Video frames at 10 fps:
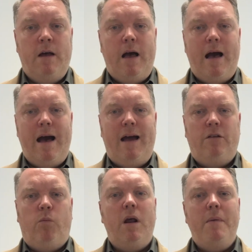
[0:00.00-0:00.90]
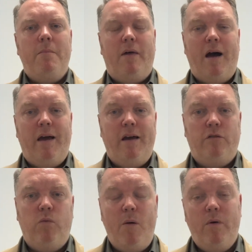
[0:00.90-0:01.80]
And what I mean by that
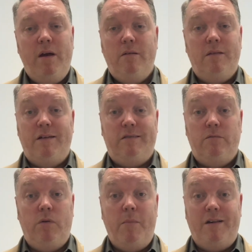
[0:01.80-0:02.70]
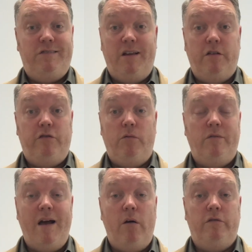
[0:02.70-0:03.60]
is when we might sit a student
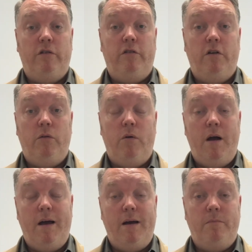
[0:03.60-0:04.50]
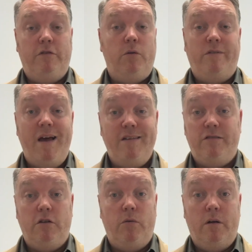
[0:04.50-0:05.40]
down to do a test,
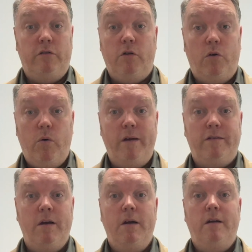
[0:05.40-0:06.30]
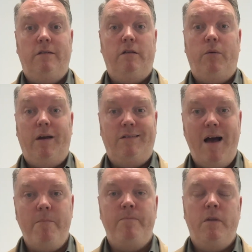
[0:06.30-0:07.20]
to do a quiz, to do an
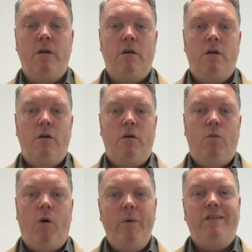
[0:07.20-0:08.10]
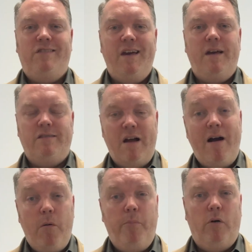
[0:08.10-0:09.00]
exam. What we see is their
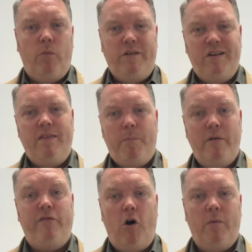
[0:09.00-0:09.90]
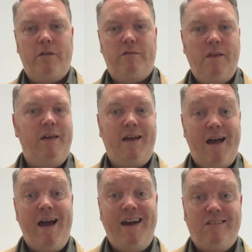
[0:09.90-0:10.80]
output. We see their performance. Did they
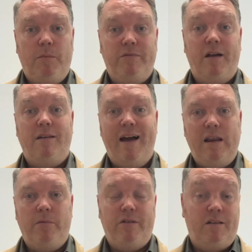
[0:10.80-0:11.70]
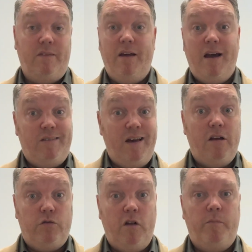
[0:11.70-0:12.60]
get 80%, 90%? Did they get 10
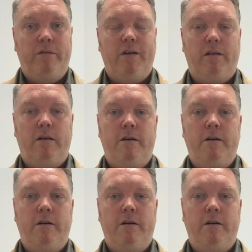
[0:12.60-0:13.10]
or 12%?